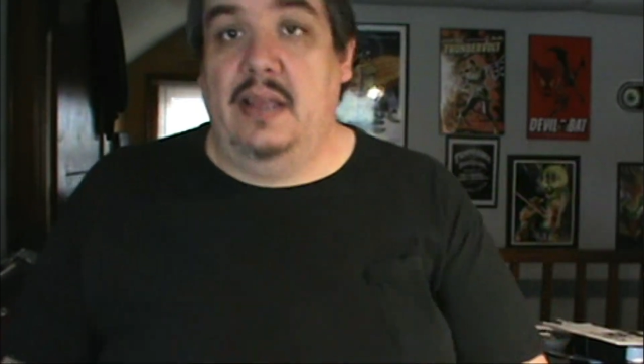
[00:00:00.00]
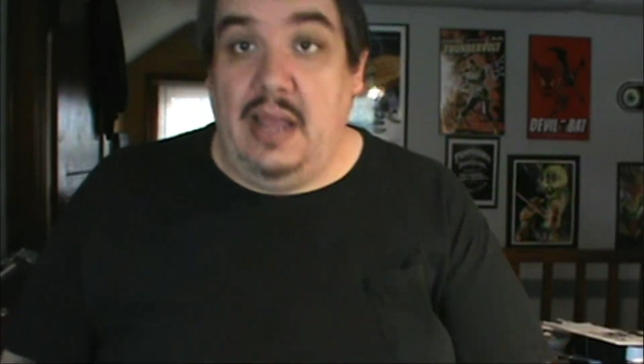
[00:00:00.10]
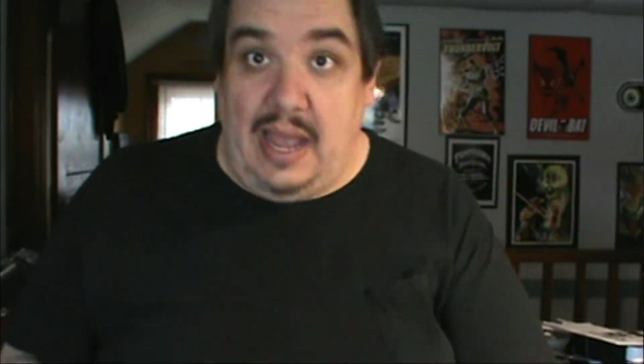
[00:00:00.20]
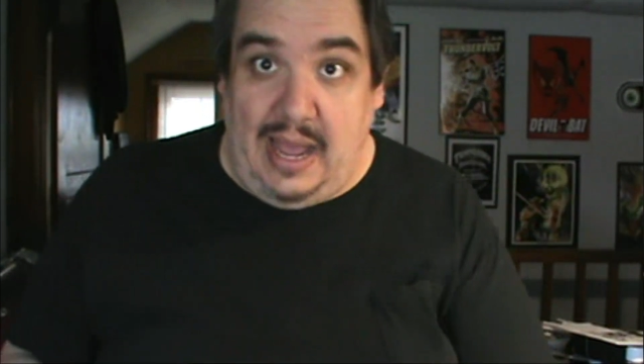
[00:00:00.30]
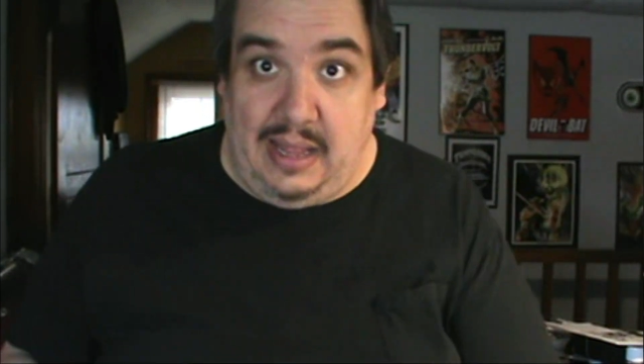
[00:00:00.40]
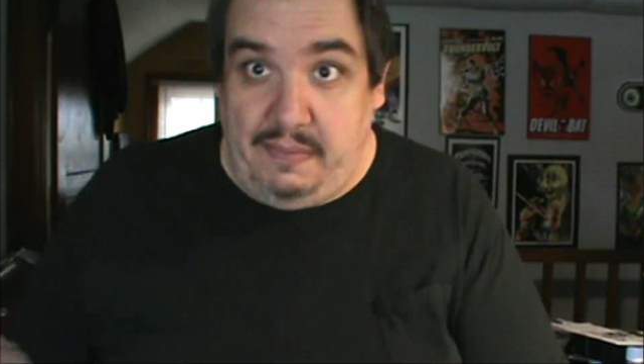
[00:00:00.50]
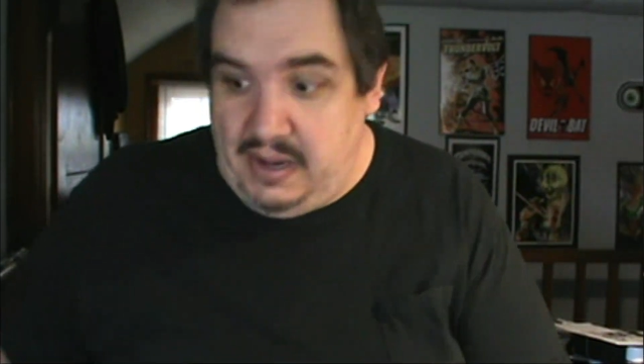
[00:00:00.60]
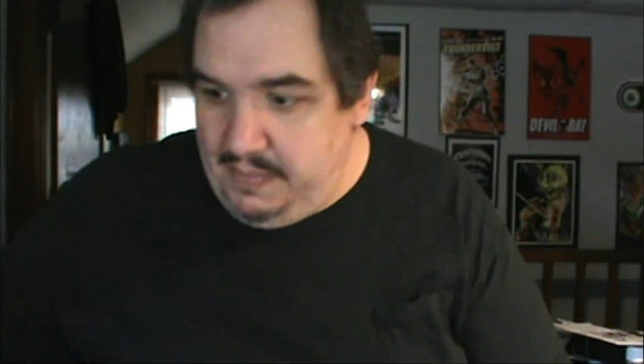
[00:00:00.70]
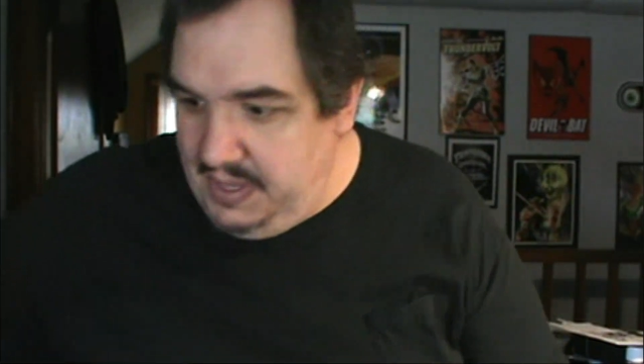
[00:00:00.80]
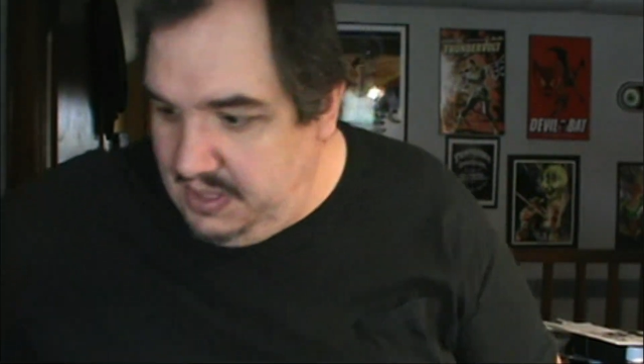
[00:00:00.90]
Highly
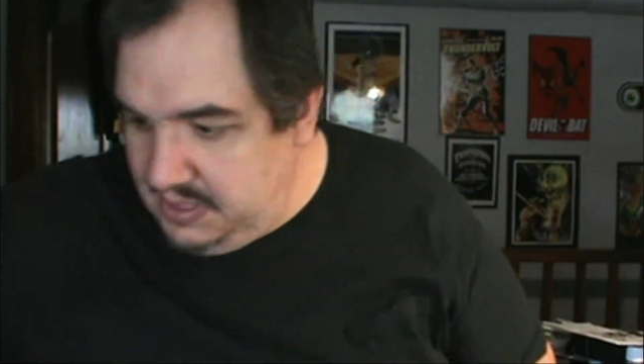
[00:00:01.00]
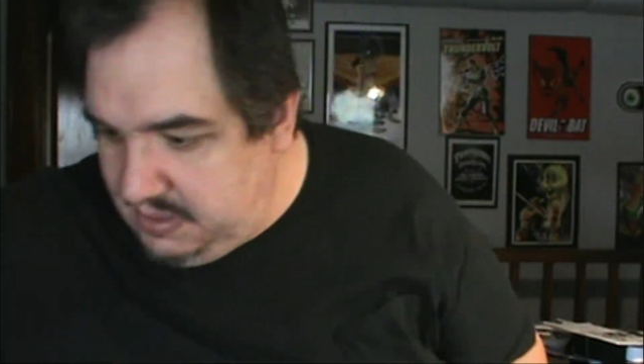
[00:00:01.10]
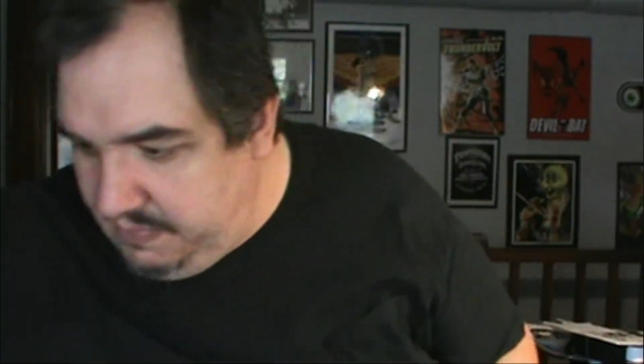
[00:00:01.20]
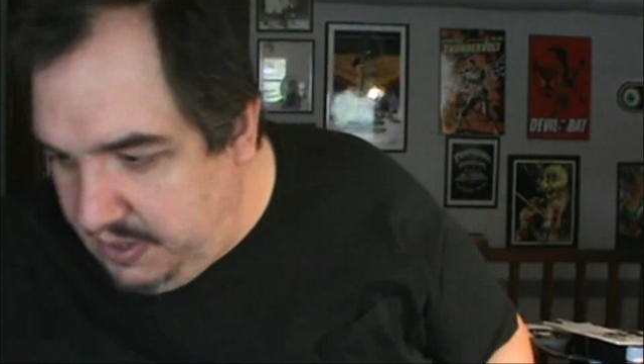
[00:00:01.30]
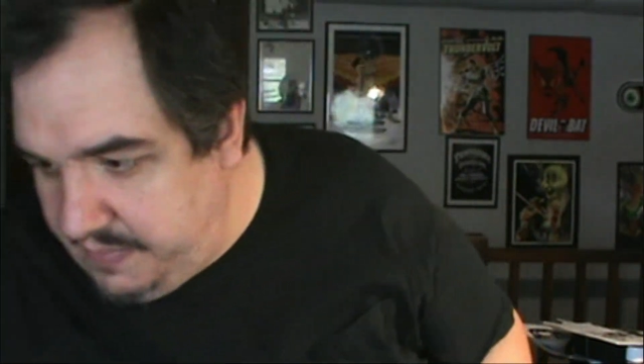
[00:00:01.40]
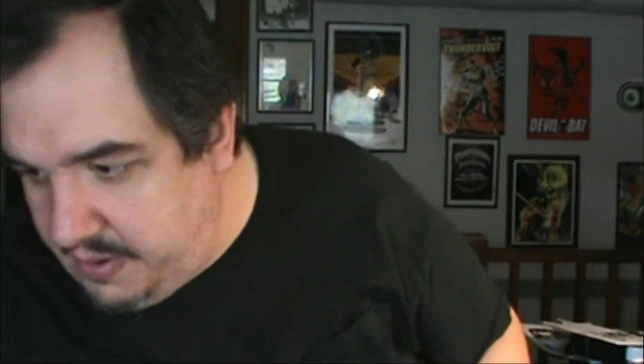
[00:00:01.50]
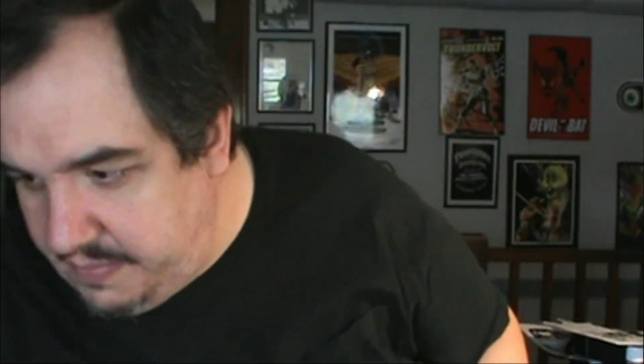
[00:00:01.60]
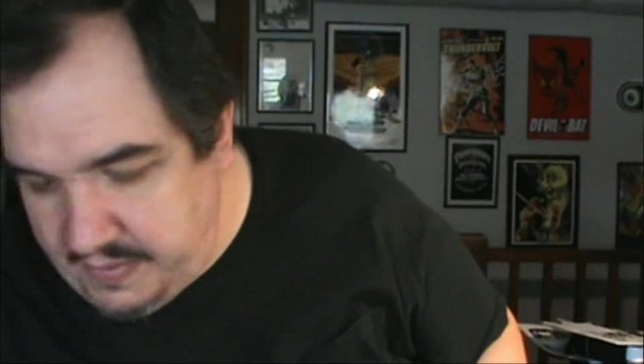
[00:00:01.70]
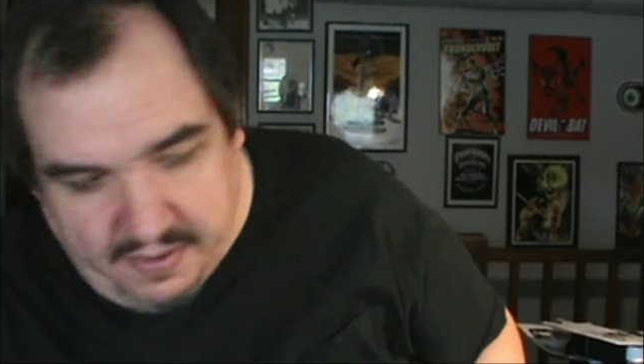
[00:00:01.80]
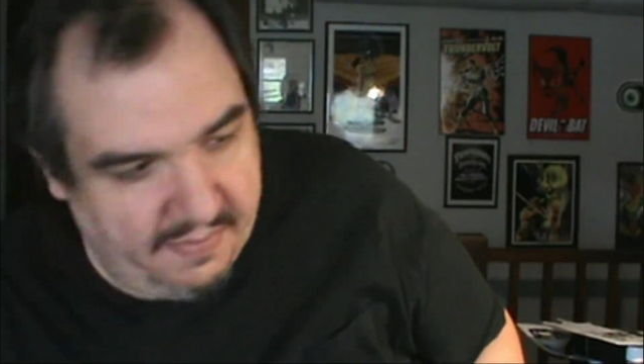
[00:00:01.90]
recommend this. Very,
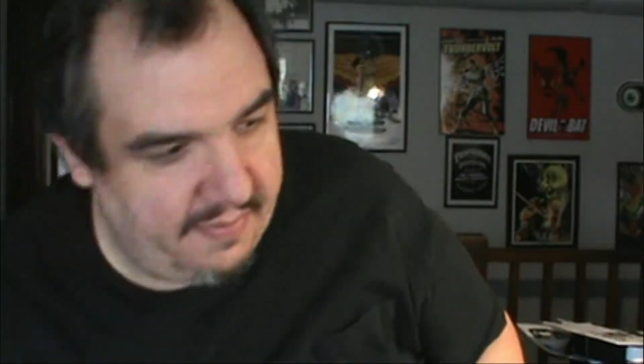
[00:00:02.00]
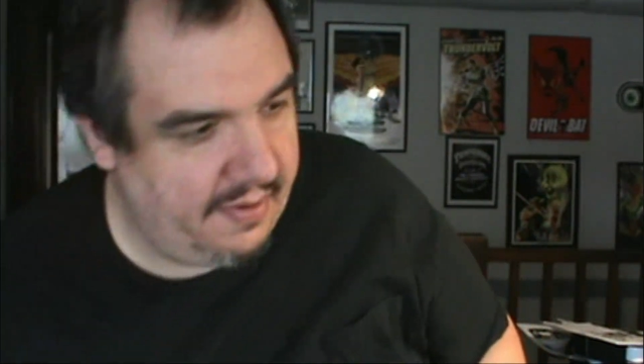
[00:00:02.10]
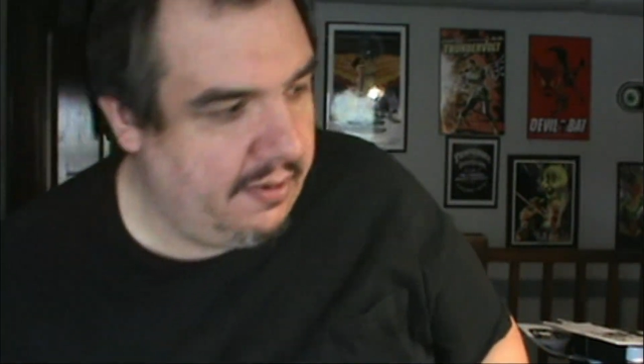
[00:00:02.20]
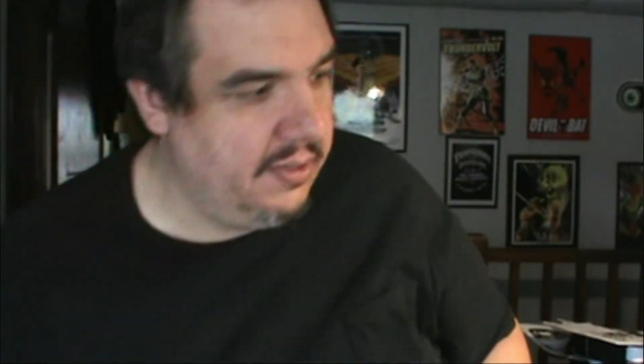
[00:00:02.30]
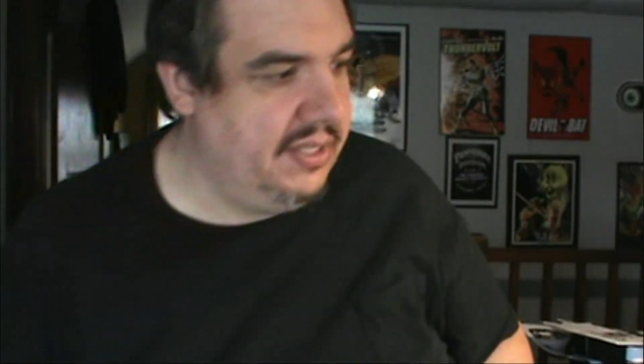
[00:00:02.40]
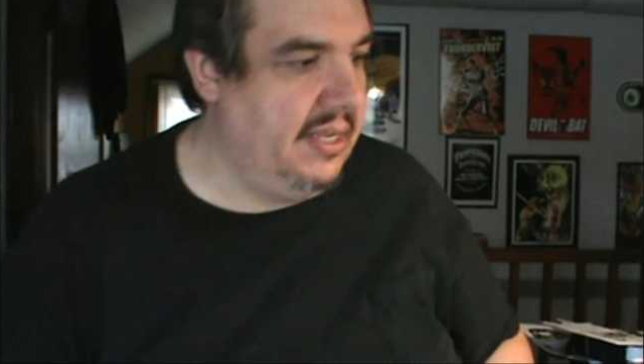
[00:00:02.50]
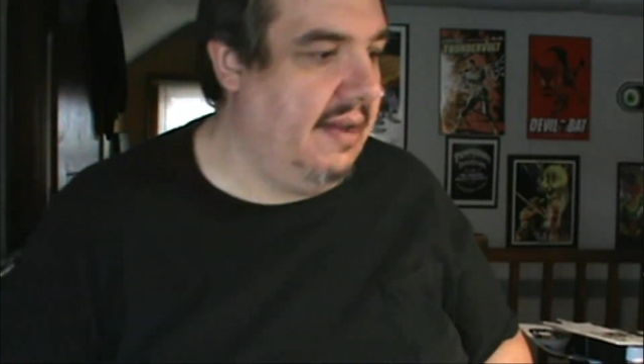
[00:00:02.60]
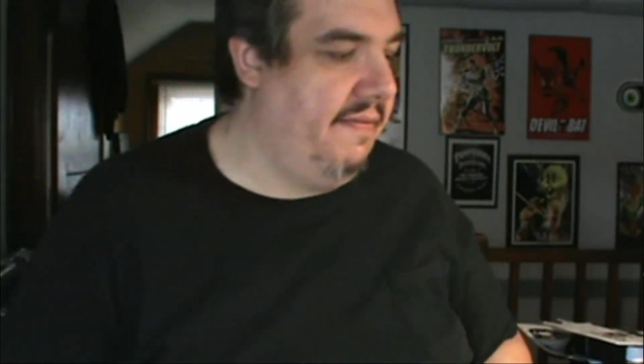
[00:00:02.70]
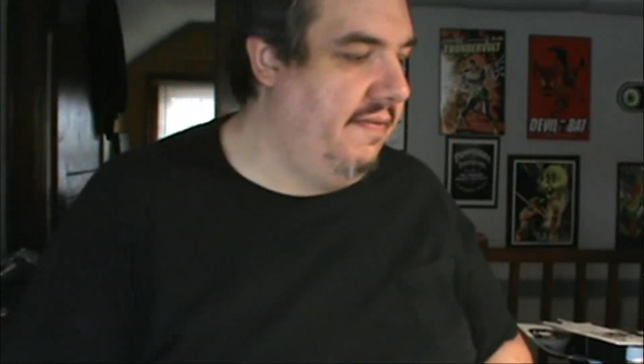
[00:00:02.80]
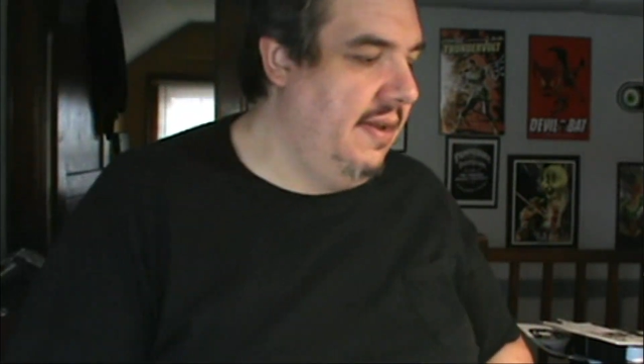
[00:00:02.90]
very, very, very, very good
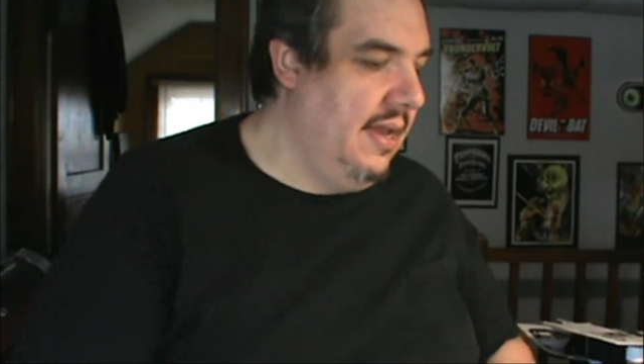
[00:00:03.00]
stuff.